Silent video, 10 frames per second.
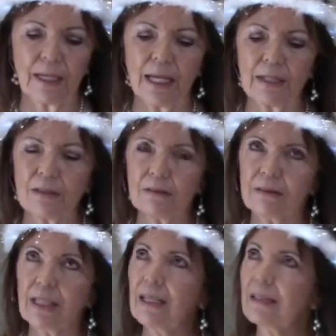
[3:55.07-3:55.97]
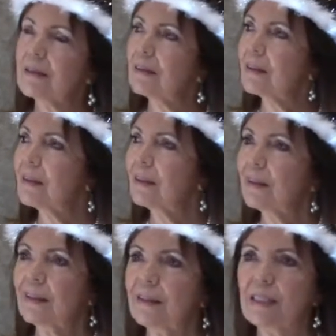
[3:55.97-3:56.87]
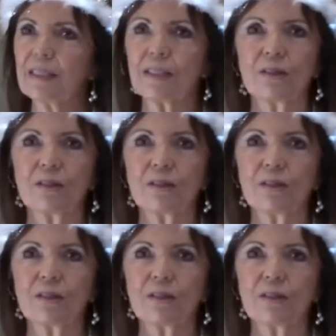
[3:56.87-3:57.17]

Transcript: And to let this